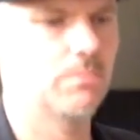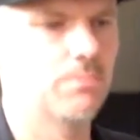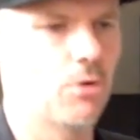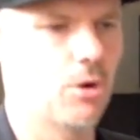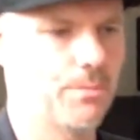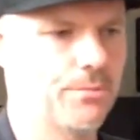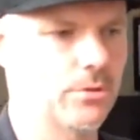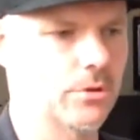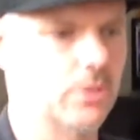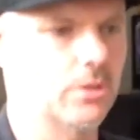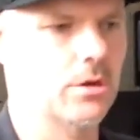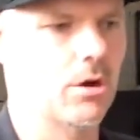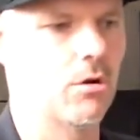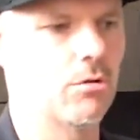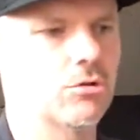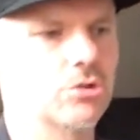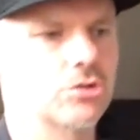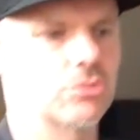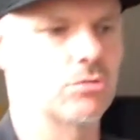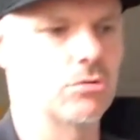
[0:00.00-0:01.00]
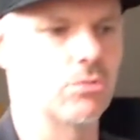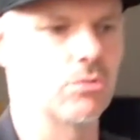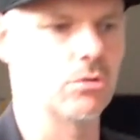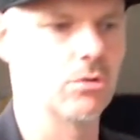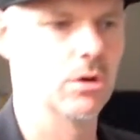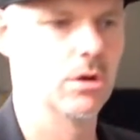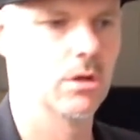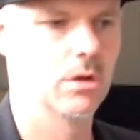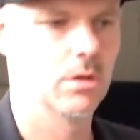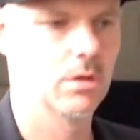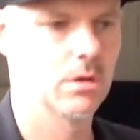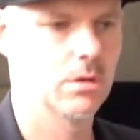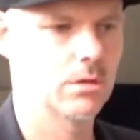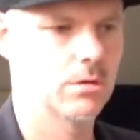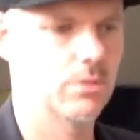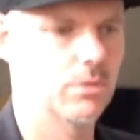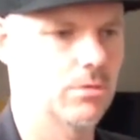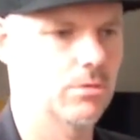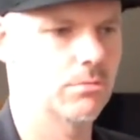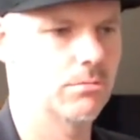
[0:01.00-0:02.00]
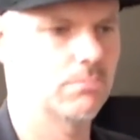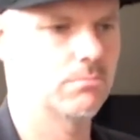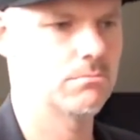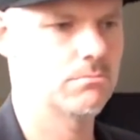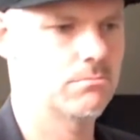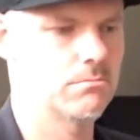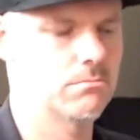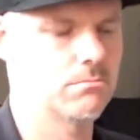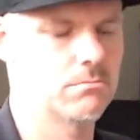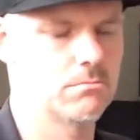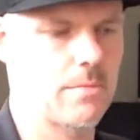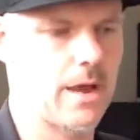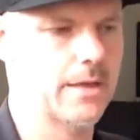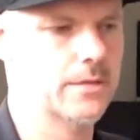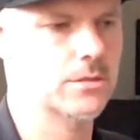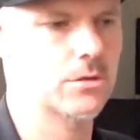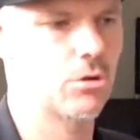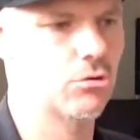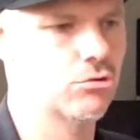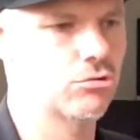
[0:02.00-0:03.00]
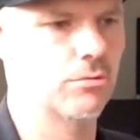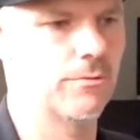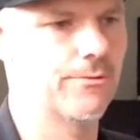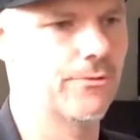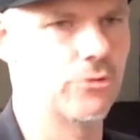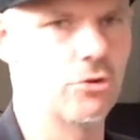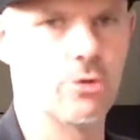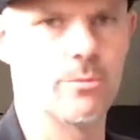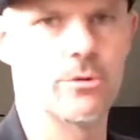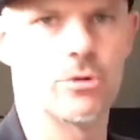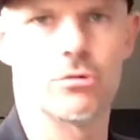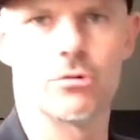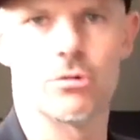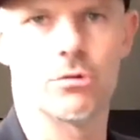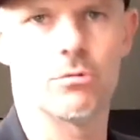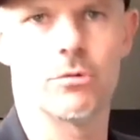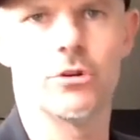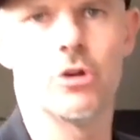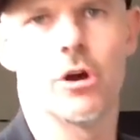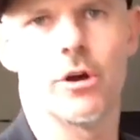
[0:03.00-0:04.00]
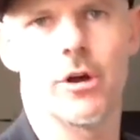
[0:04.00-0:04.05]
popular cultural, mass cultural phenomena, or,